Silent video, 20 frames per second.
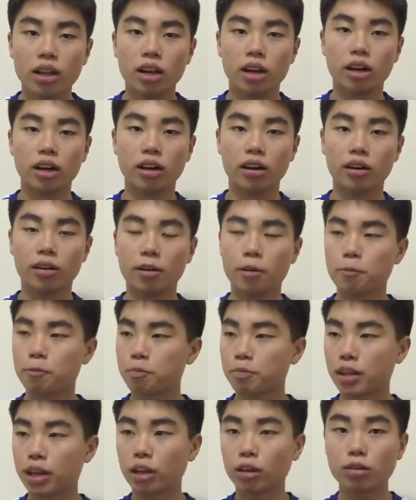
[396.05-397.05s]

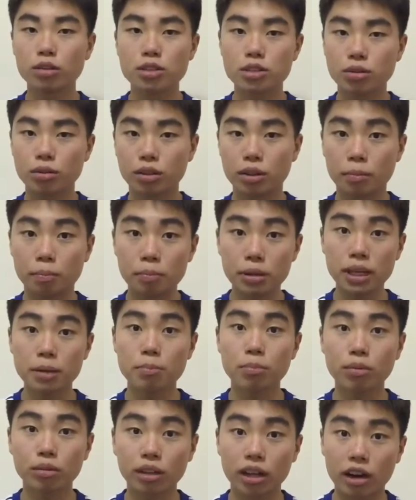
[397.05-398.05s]
And also the
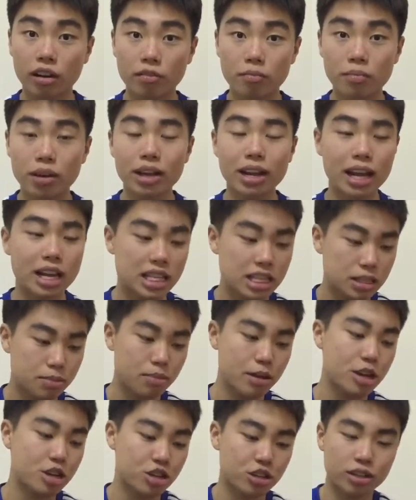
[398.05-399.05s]
people that I've met,
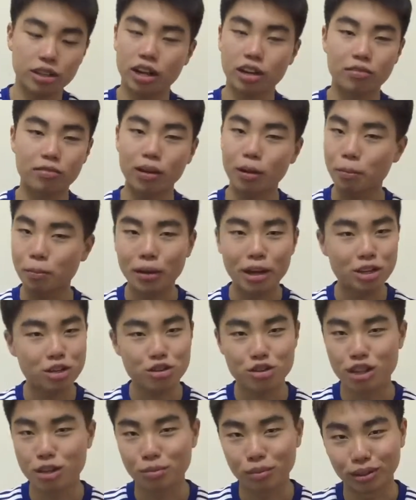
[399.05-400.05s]
especially I
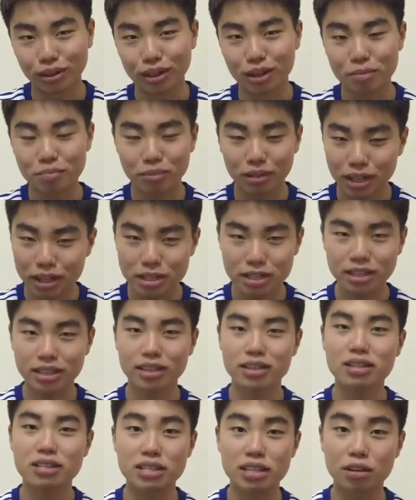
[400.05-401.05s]
mentioned them a lot, but it's
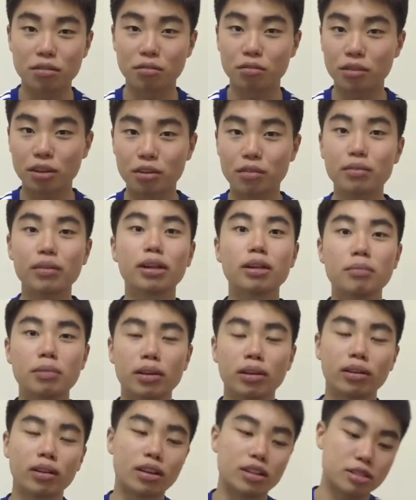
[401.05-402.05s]
because they really mean
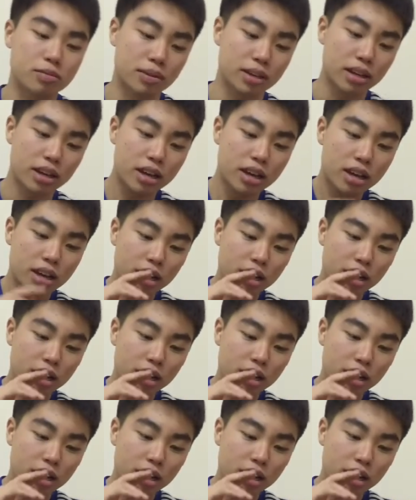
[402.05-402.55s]
a lot to me.